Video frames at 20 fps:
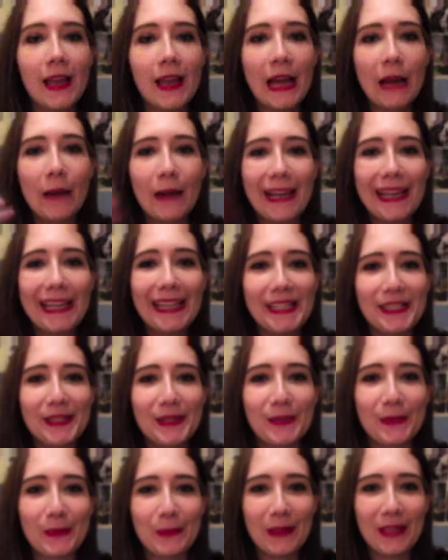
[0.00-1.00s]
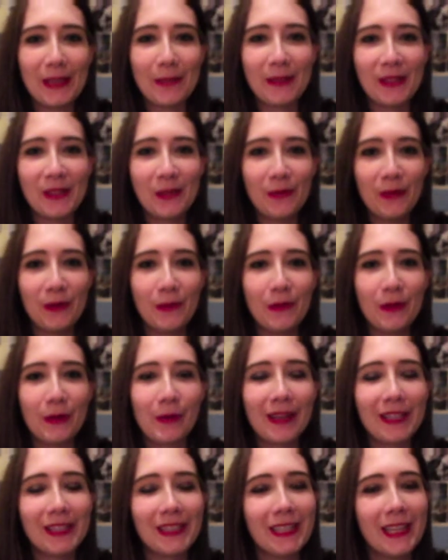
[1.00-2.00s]
Hi guys, welcome back to Beauty
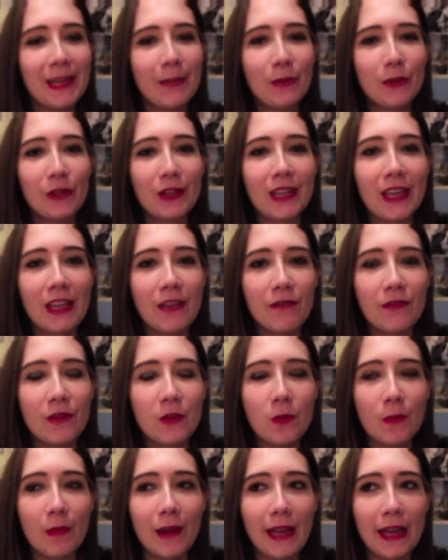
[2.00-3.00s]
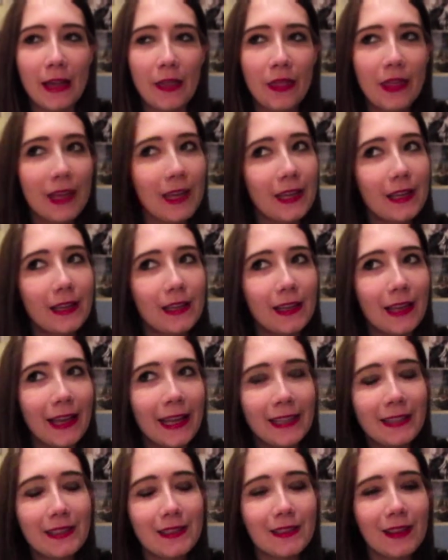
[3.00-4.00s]
Playground. Today I'm going to give you my, I think,
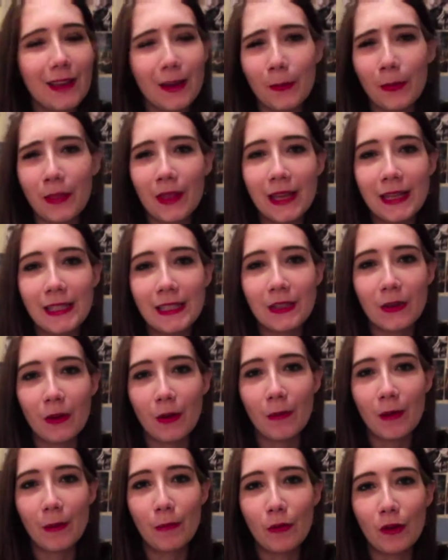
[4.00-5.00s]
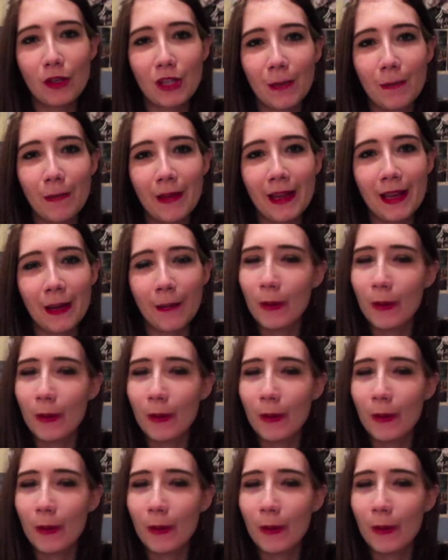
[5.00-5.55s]
eighth update on my Project Pan.